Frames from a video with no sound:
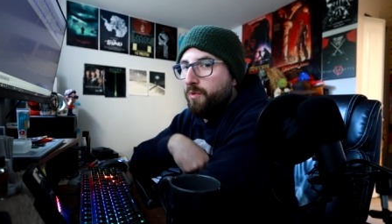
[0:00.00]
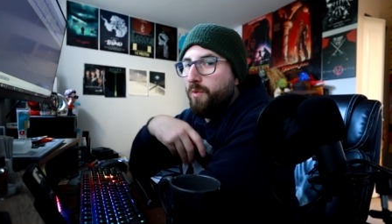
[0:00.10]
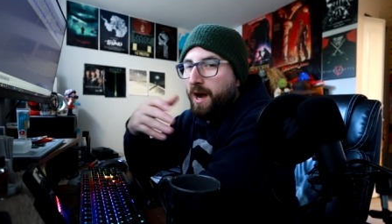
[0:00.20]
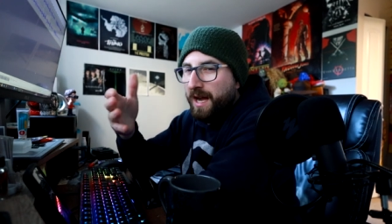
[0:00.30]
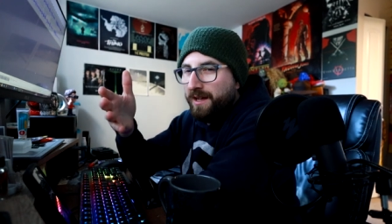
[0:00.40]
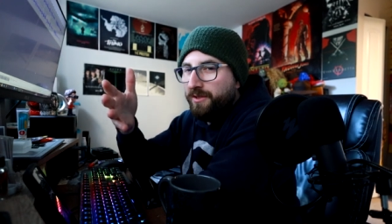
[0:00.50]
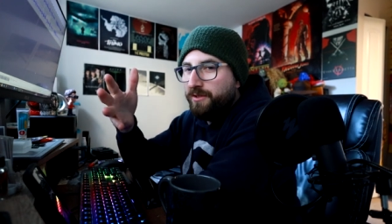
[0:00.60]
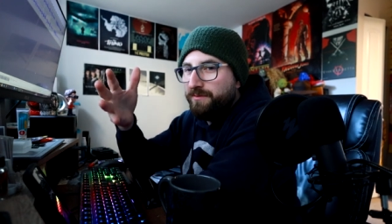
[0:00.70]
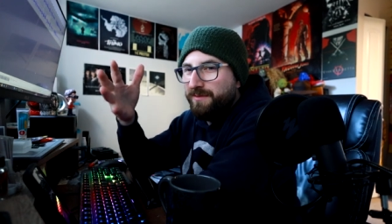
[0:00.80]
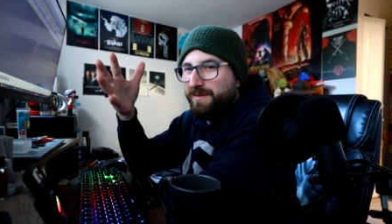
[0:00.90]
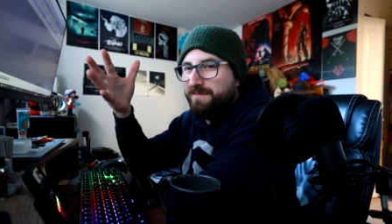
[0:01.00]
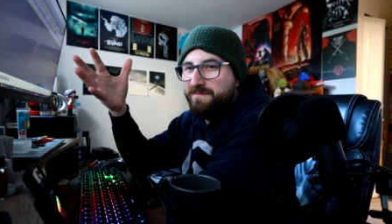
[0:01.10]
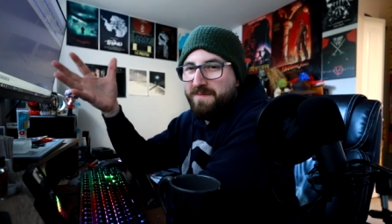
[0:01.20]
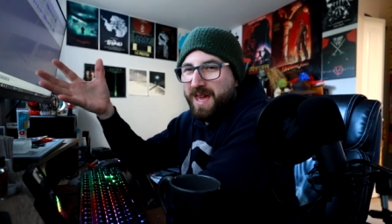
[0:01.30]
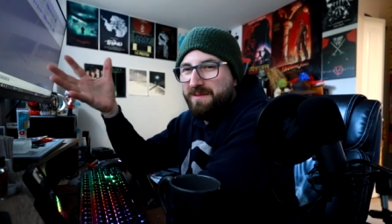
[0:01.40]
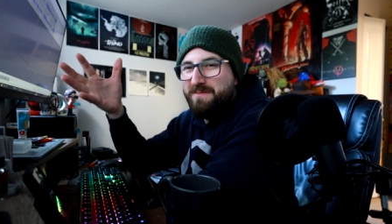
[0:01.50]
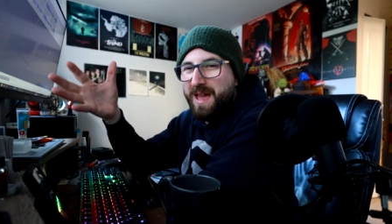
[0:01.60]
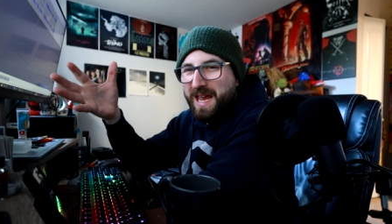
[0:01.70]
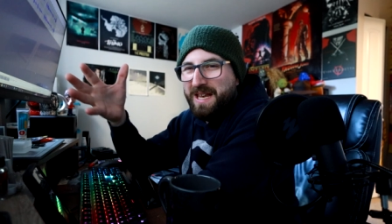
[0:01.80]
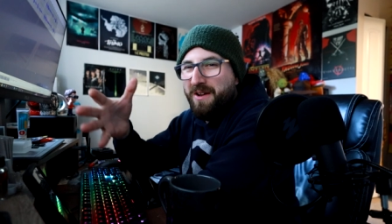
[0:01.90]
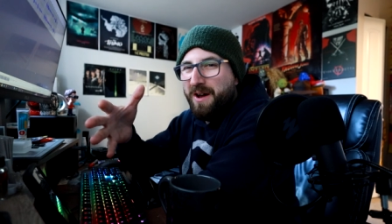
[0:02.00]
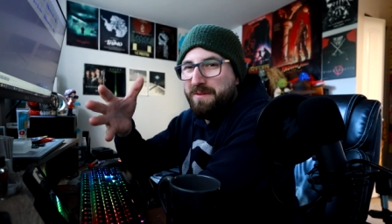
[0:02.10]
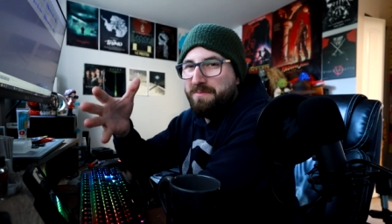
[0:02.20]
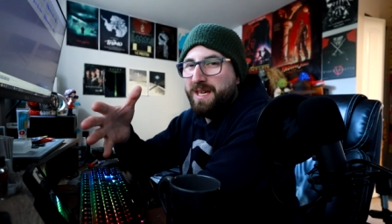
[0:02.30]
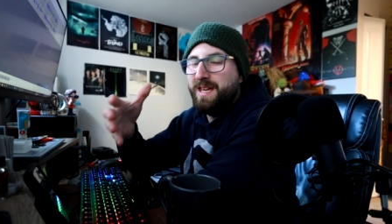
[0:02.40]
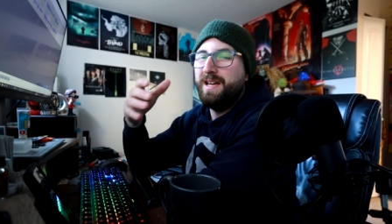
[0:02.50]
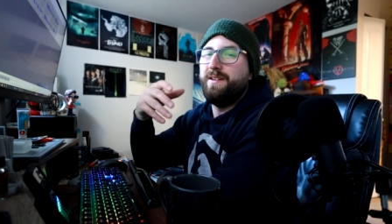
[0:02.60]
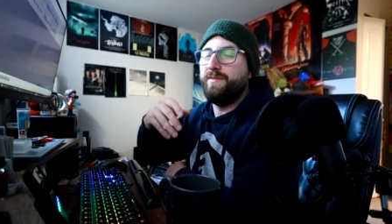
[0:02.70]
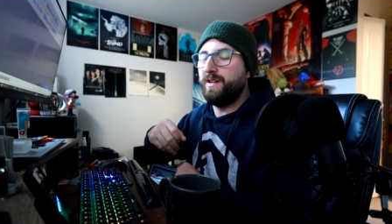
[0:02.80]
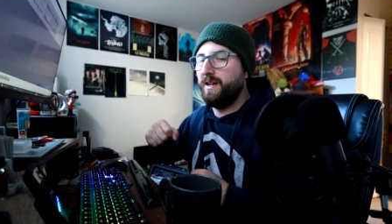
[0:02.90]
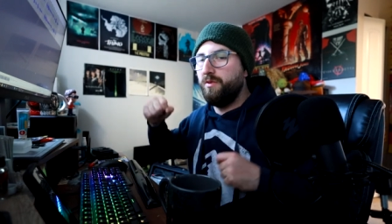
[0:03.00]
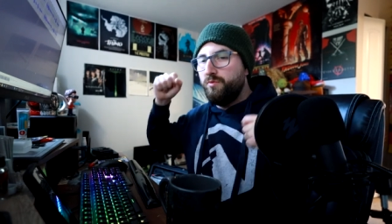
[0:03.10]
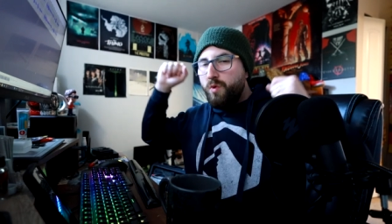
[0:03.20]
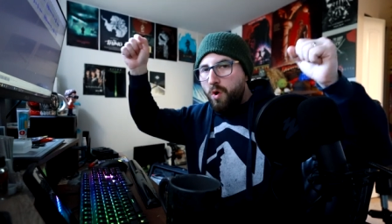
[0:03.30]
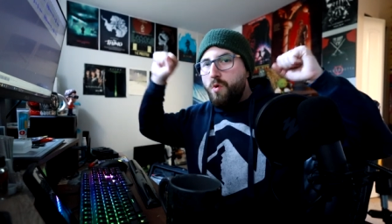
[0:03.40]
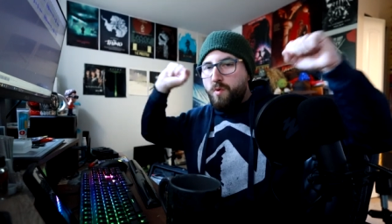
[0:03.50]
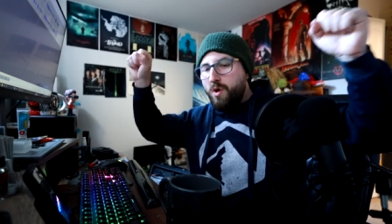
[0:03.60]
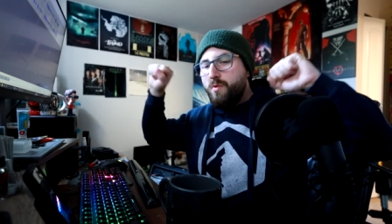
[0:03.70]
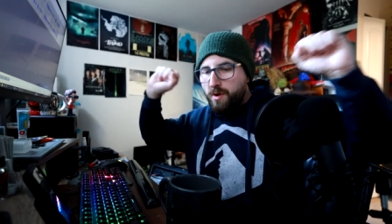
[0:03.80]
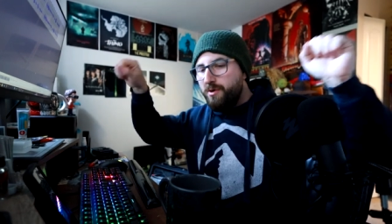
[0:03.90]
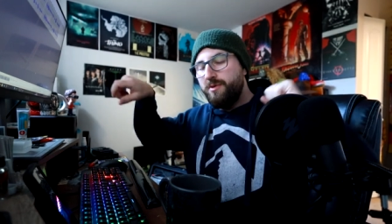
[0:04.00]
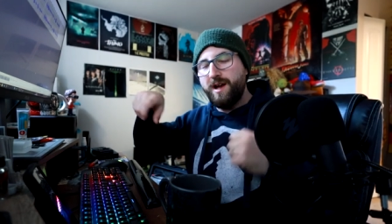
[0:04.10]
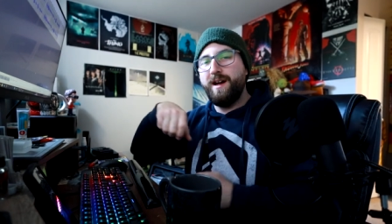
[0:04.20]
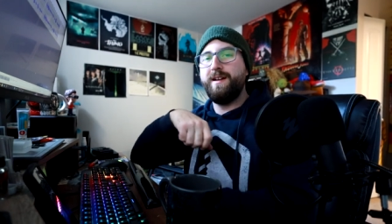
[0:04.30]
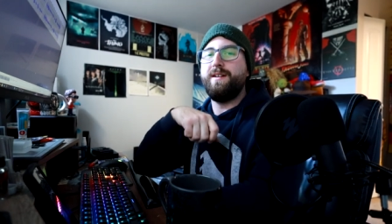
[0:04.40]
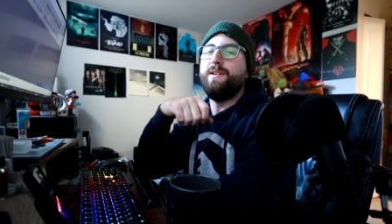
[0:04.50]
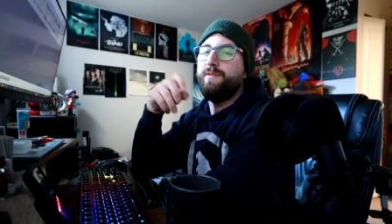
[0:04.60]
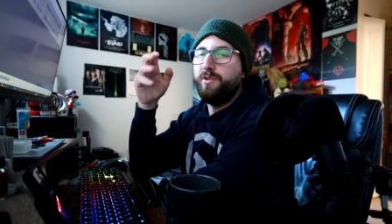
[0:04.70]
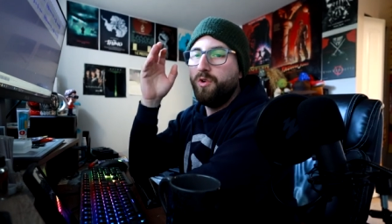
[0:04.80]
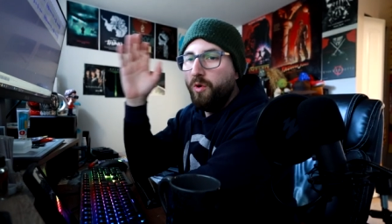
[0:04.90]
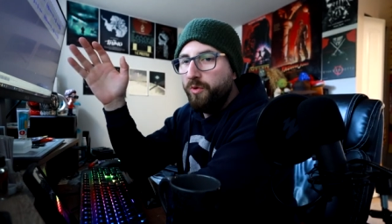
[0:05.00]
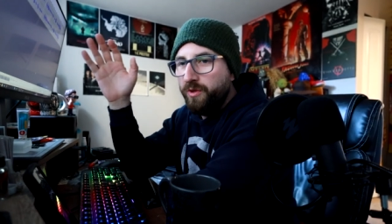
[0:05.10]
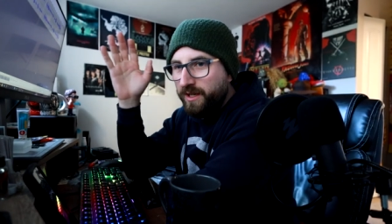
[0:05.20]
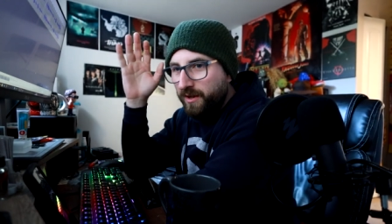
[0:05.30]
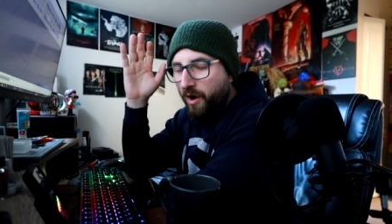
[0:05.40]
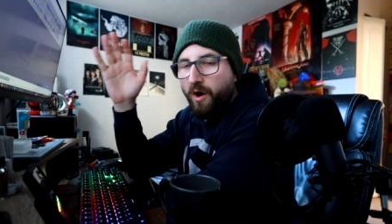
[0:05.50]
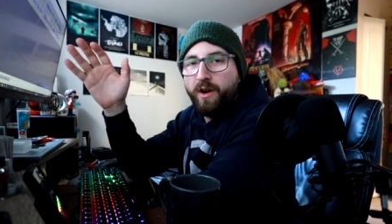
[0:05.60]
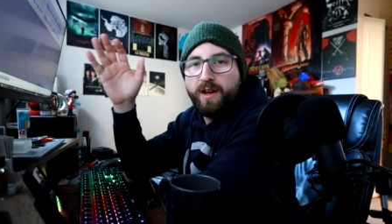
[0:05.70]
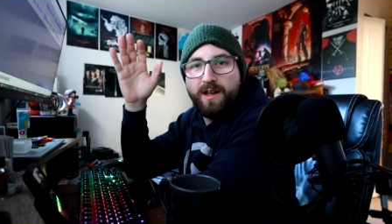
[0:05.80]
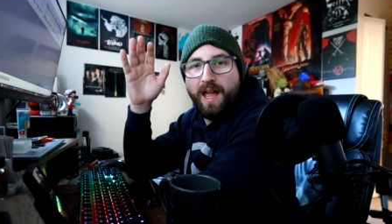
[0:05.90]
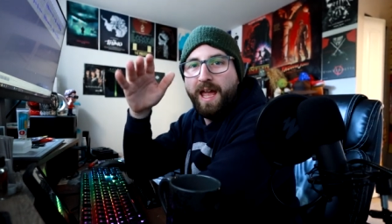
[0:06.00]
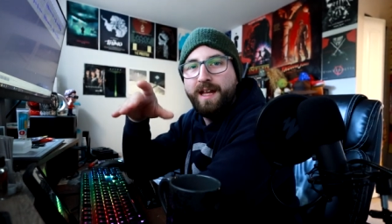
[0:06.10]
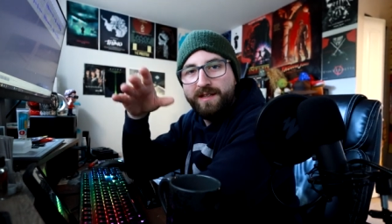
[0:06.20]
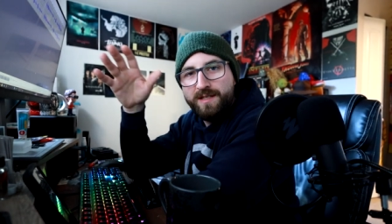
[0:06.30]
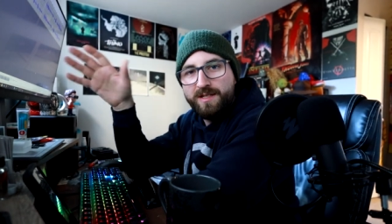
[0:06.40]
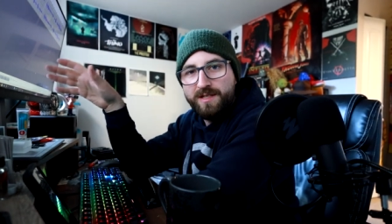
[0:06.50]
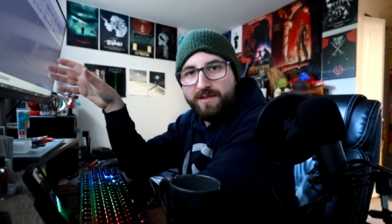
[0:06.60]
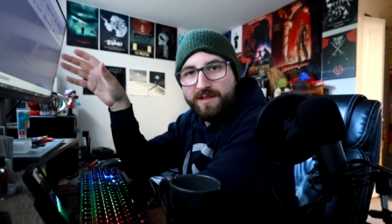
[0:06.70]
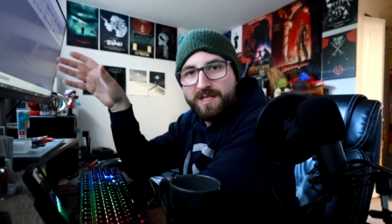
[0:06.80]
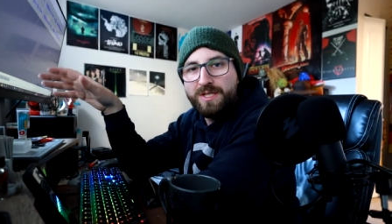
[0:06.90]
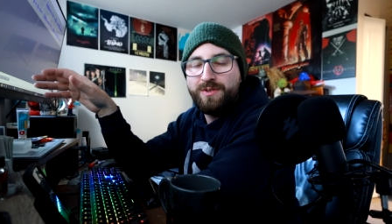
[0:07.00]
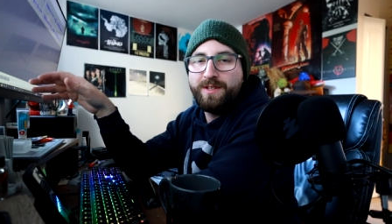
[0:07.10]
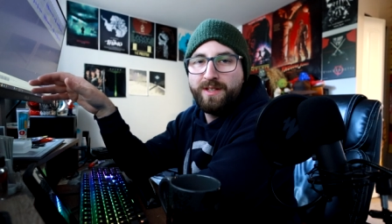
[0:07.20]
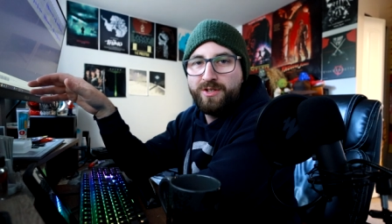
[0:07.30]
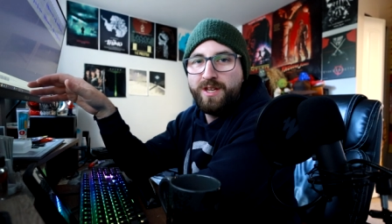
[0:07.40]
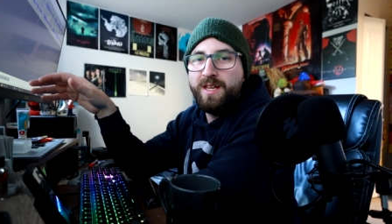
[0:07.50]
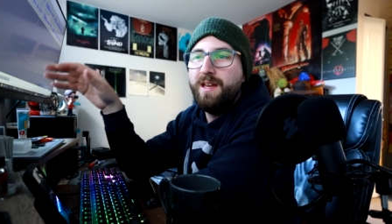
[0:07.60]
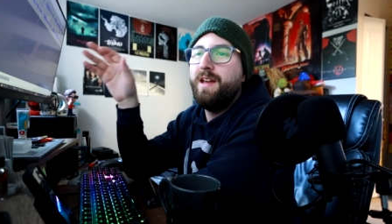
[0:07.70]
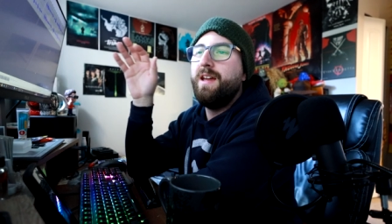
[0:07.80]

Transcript: While it may not be of a whoa, whoa, whoa kind of golden arc end to this trilogy,